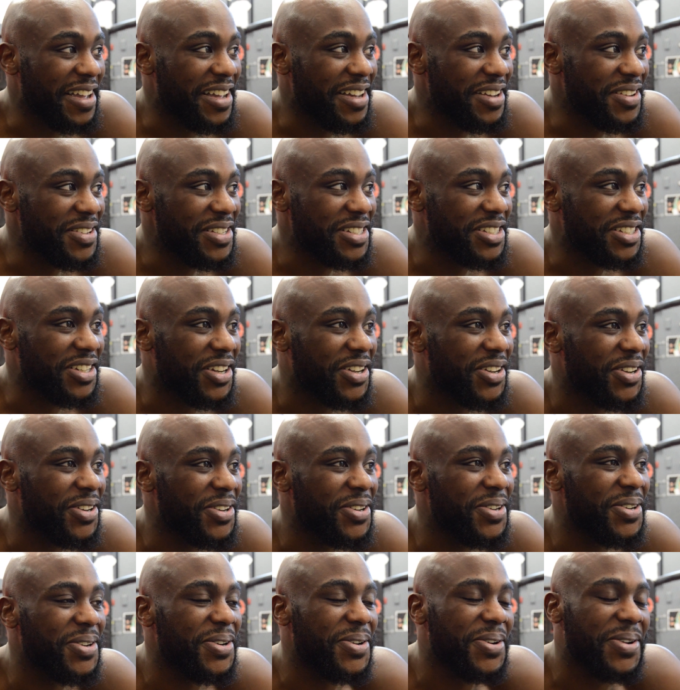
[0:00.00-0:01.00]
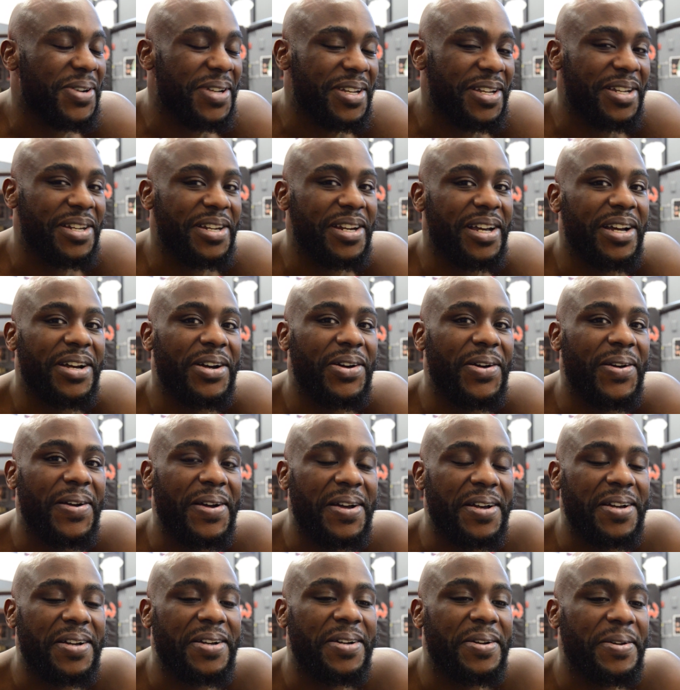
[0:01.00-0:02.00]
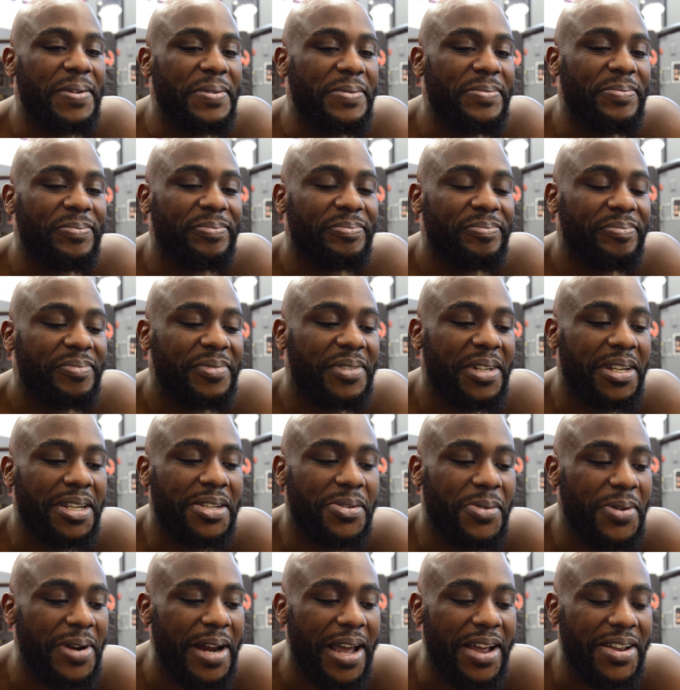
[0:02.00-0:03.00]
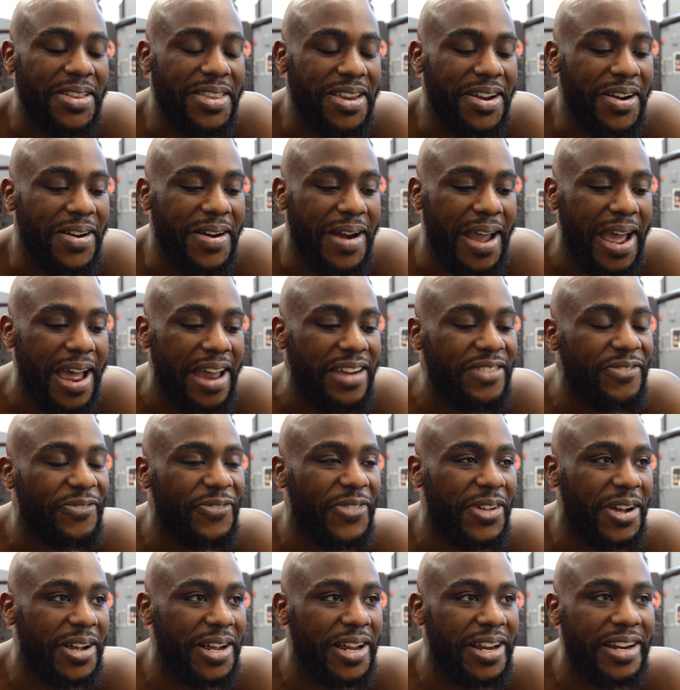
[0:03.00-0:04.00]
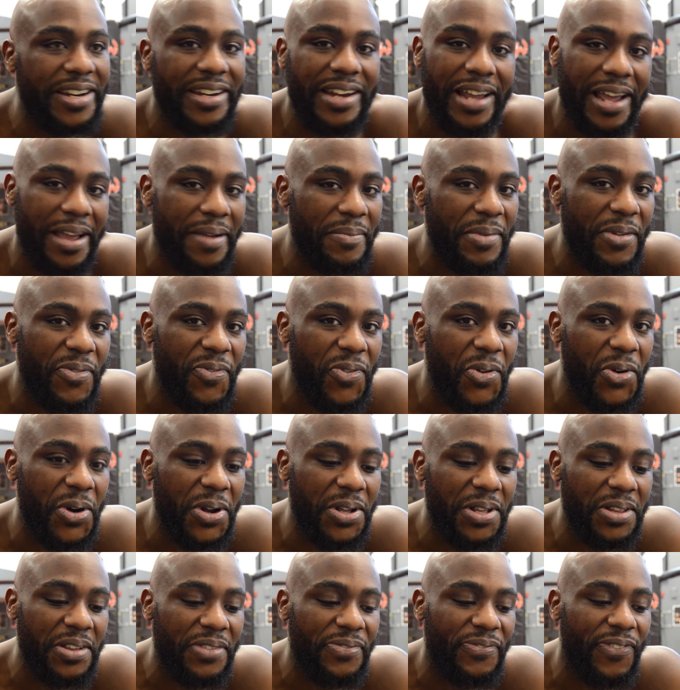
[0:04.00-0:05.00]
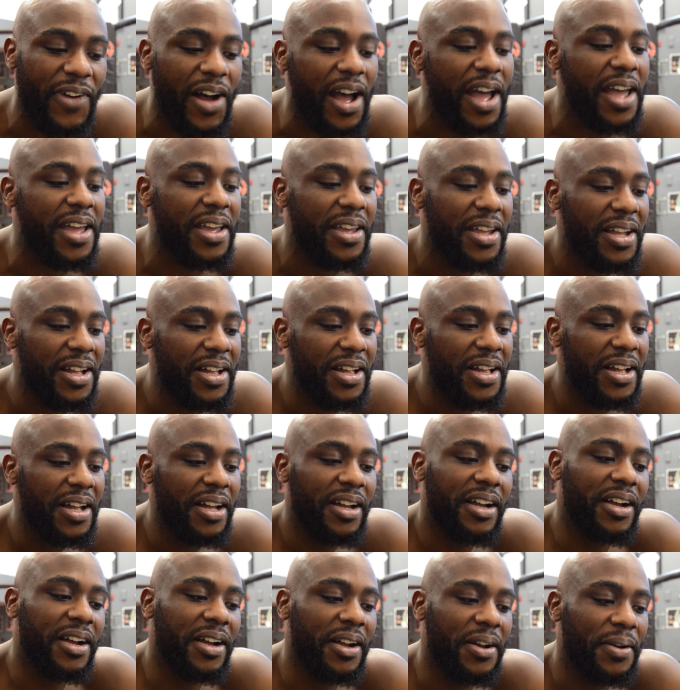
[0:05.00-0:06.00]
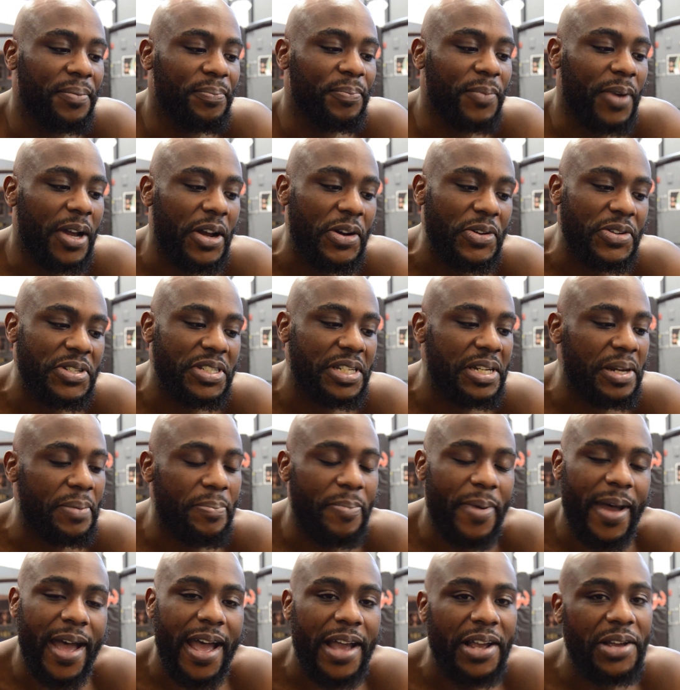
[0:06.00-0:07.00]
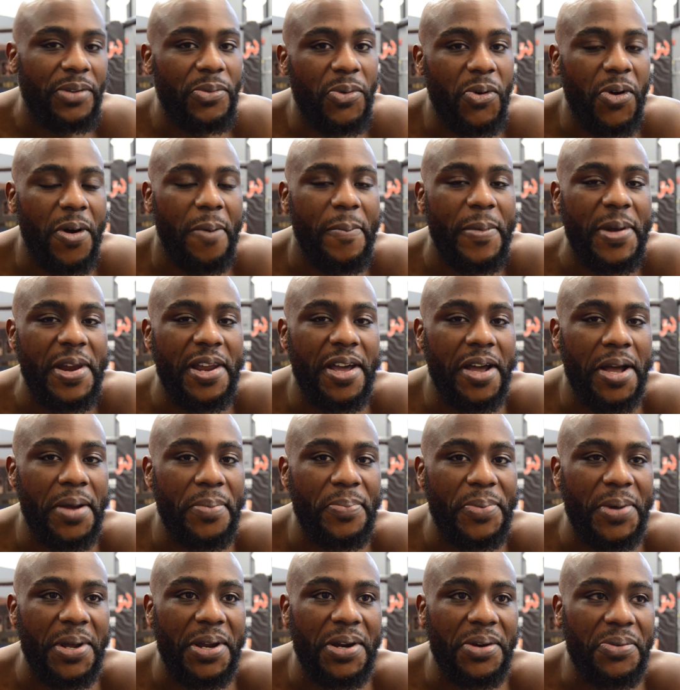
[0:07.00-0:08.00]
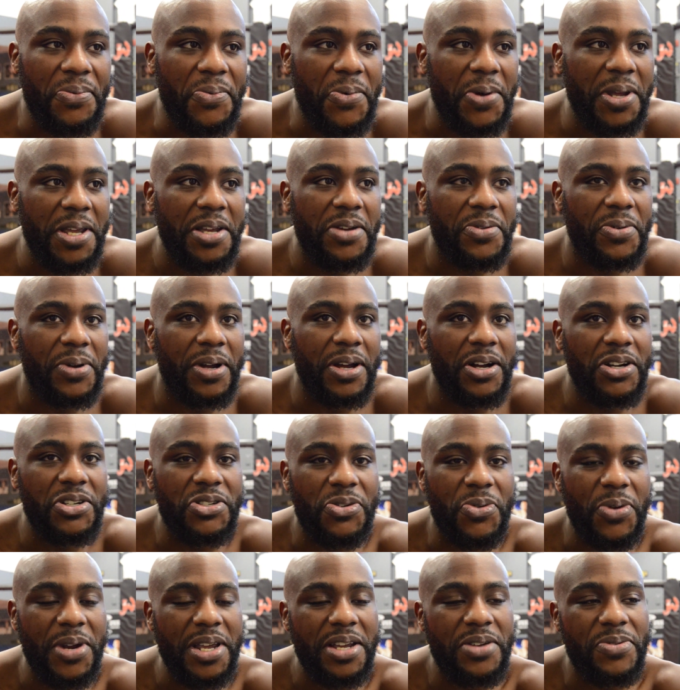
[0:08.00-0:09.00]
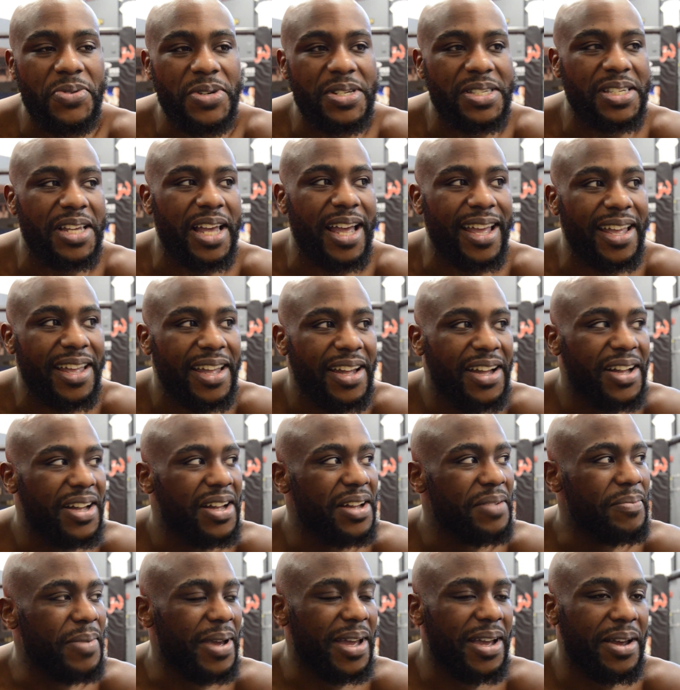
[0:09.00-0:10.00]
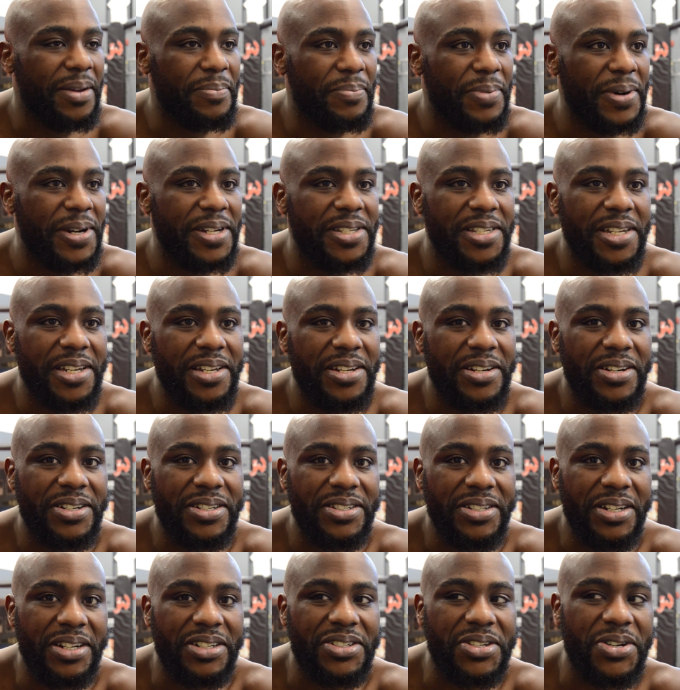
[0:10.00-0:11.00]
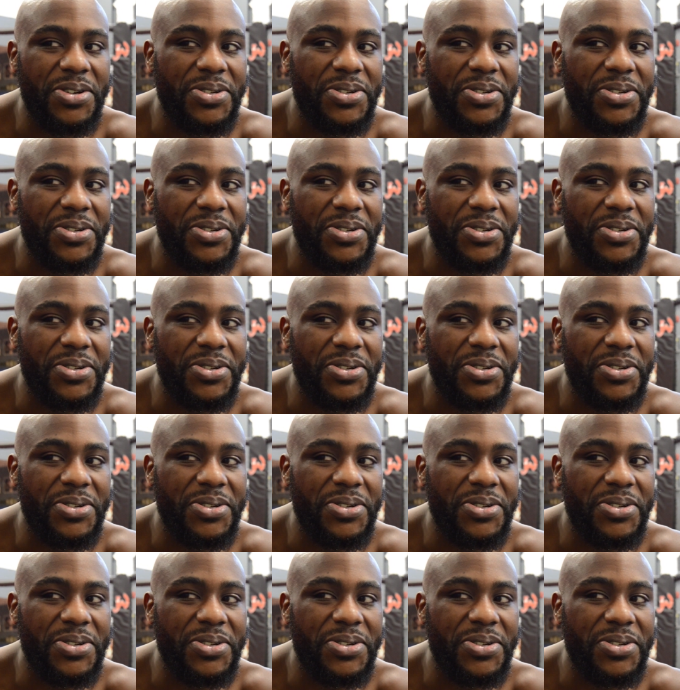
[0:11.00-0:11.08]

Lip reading: It was cool, you know. Just went out there and had fun. Like before the fight, I was in the back warming up, and Coach Wink was like, "Man, Breezy, you're too